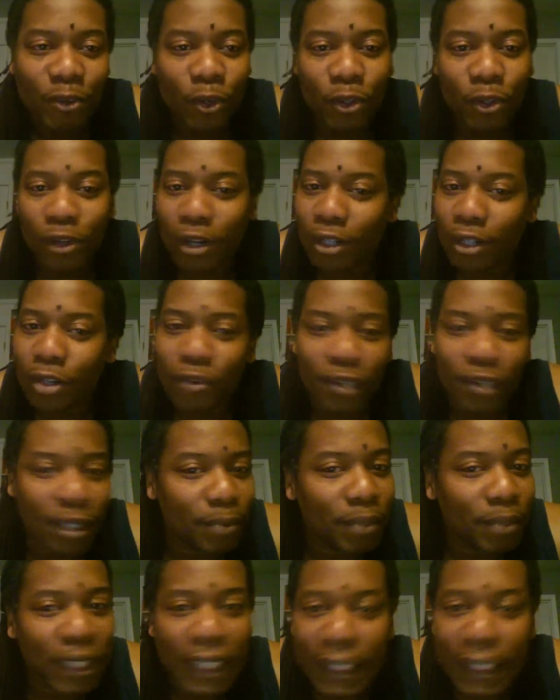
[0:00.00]
all over
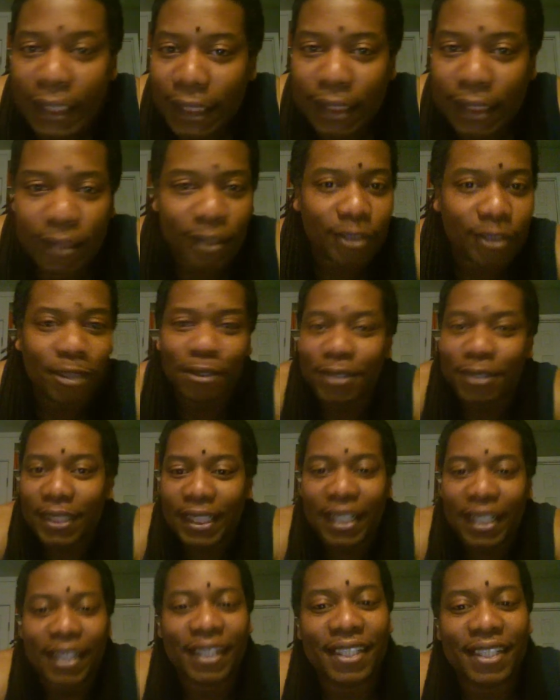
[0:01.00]
them nuts. You know what I'm
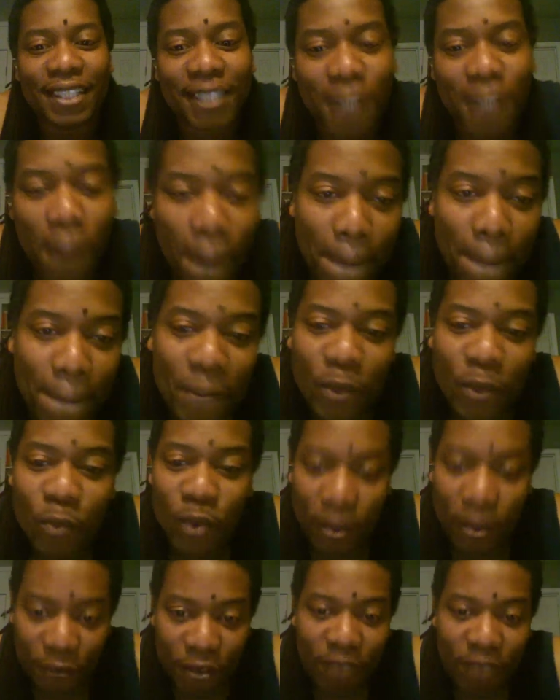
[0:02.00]
saying? So
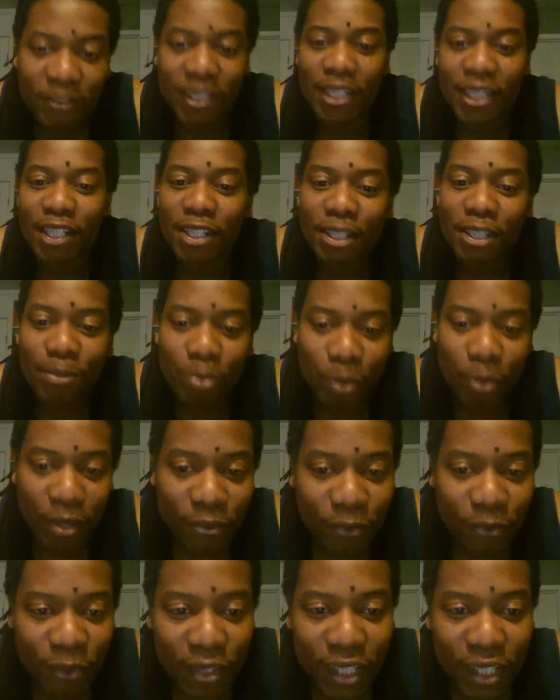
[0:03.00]

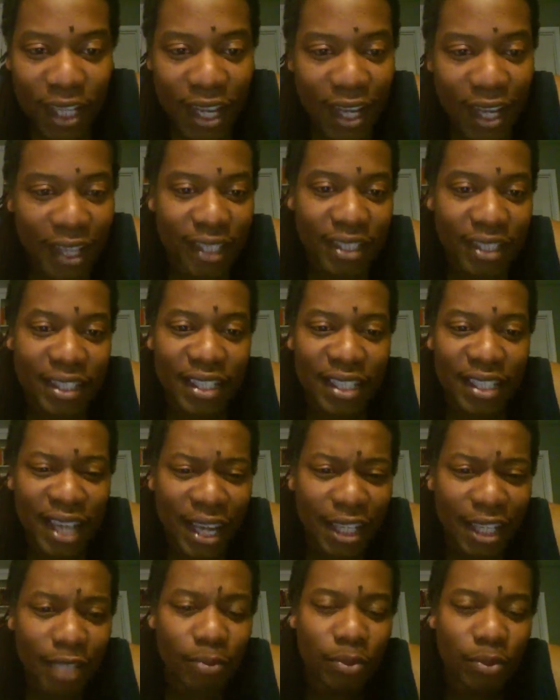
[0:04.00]
115.48 to
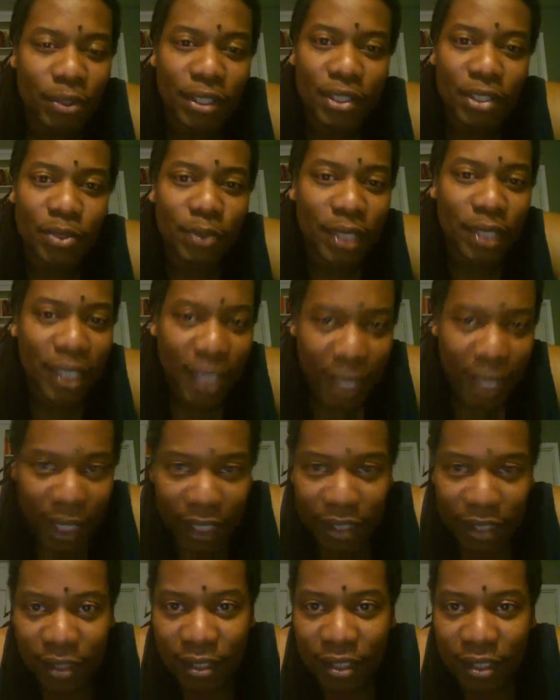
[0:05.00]

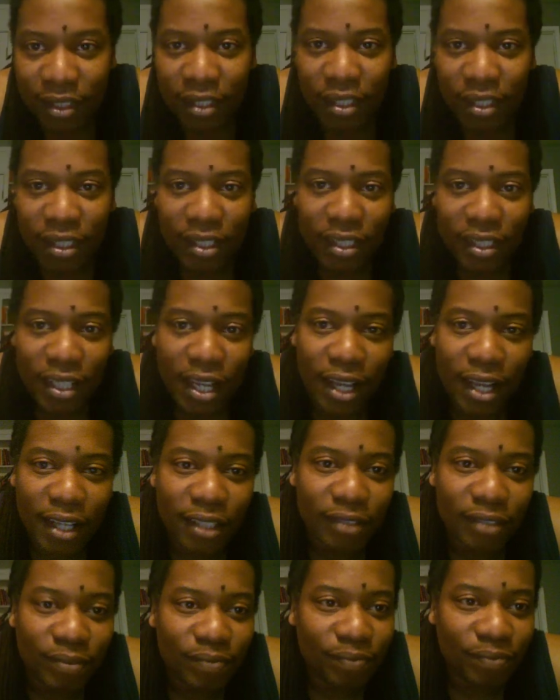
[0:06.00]
90.28.
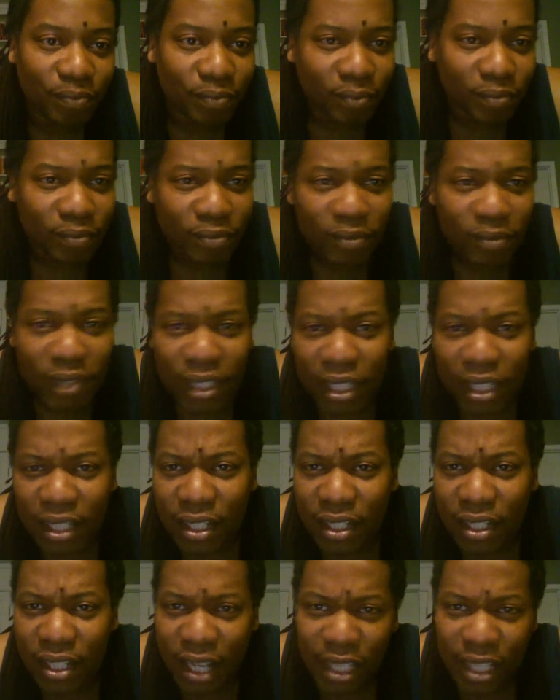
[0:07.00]
Now,
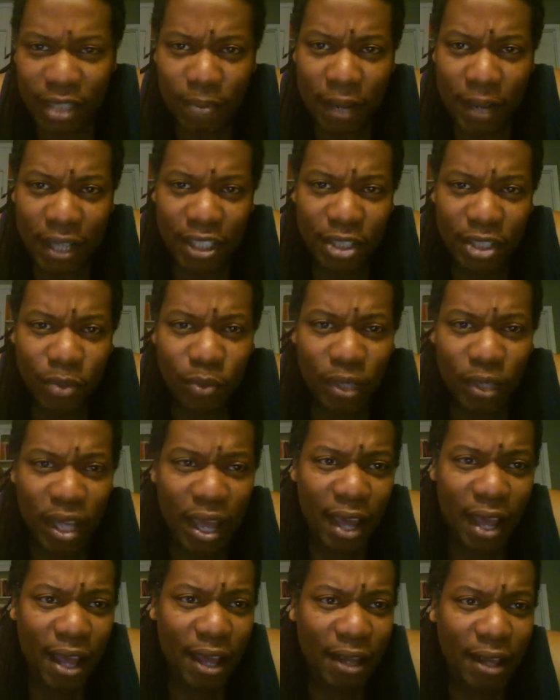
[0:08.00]
the next matchup we
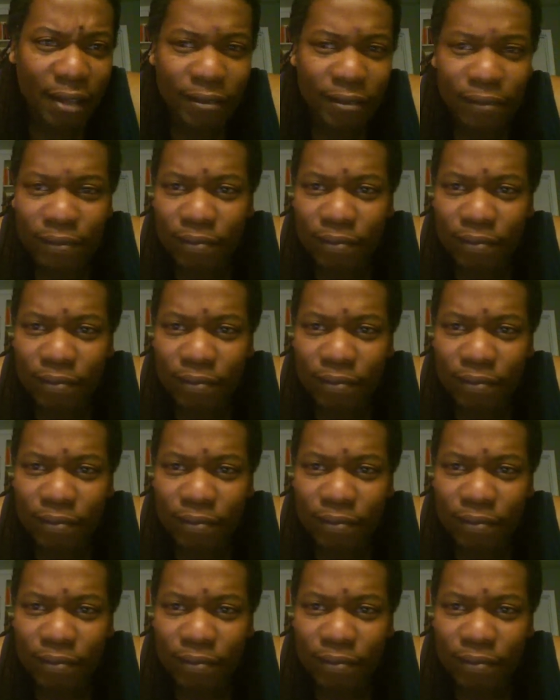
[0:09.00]
have